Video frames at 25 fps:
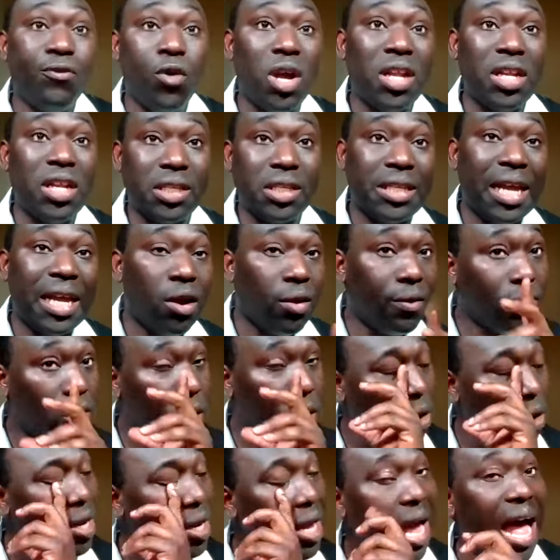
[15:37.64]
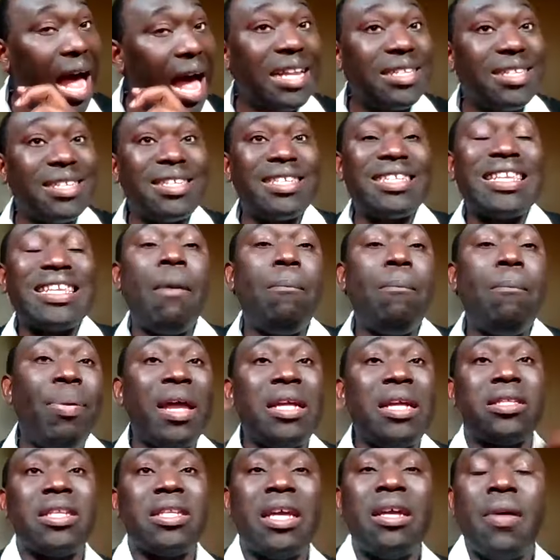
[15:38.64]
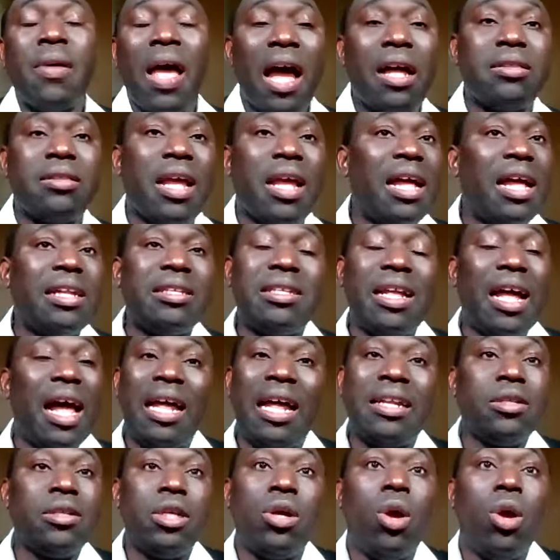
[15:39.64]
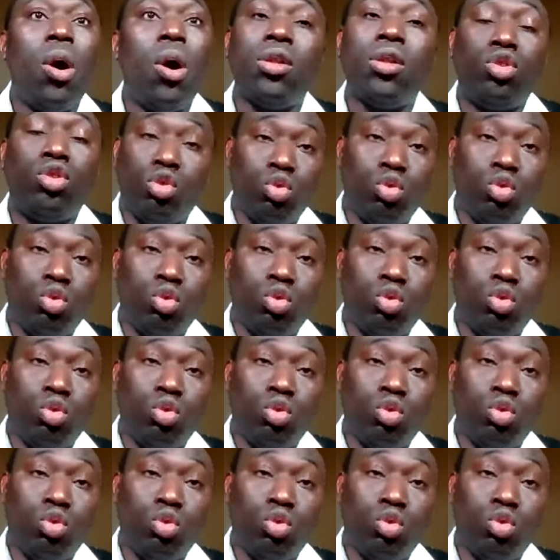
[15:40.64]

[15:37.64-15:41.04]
evil in the sight of God, and serpent, and God